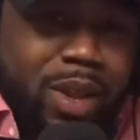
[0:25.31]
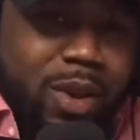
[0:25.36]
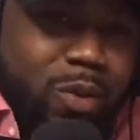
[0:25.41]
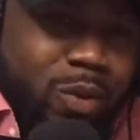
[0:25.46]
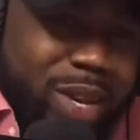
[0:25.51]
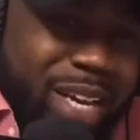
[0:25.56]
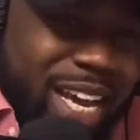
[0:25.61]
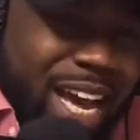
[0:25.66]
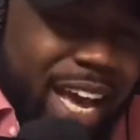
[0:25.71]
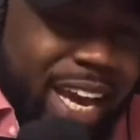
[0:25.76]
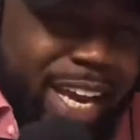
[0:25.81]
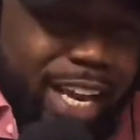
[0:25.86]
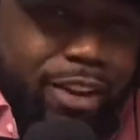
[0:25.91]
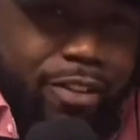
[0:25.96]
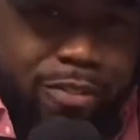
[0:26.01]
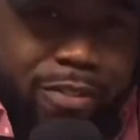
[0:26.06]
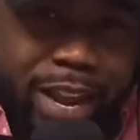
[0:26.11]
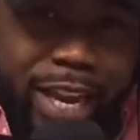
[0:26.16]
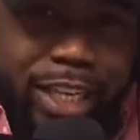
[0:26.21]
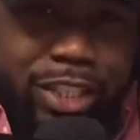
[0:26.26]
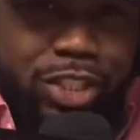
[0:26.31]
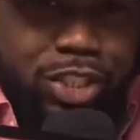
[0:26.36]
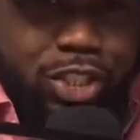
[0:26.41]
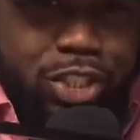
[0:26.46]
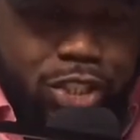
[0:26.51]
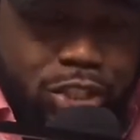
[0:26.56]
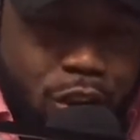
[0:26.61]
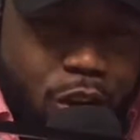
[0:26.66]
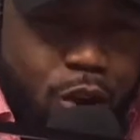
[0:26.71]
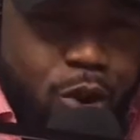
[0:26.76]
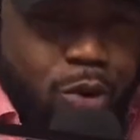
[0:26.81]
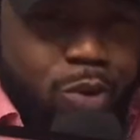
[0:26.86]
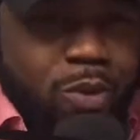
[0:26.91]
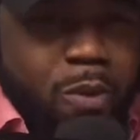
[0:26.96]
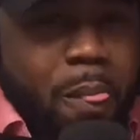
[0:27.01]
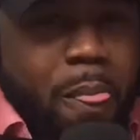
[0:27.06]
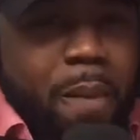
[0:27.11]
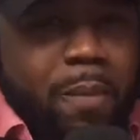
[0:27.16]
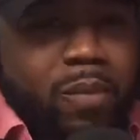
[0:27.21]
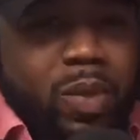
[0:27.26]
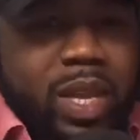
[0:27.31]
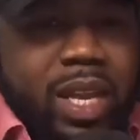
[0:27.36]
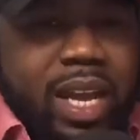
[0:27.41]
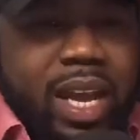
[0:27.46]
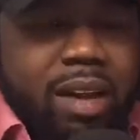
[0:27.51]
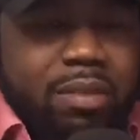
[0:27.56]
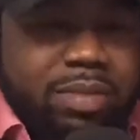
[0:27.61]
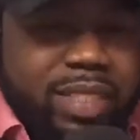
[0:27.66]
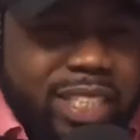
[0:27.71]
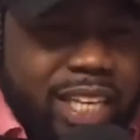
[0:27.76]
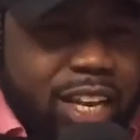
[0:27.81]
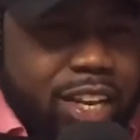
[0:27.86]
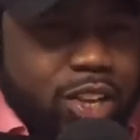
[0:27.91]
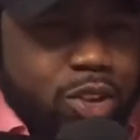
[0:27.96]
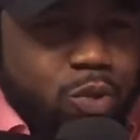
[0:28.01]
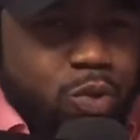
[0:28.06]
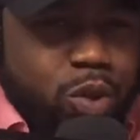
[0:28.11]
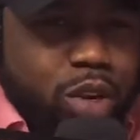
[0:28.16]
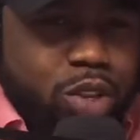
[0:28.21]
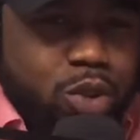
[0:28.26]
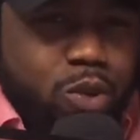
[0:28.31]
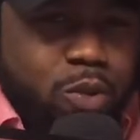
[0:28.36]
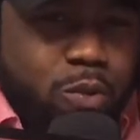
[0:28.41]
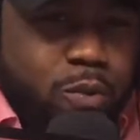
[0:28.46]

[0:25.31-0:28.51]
We got a great show. I'm telling you,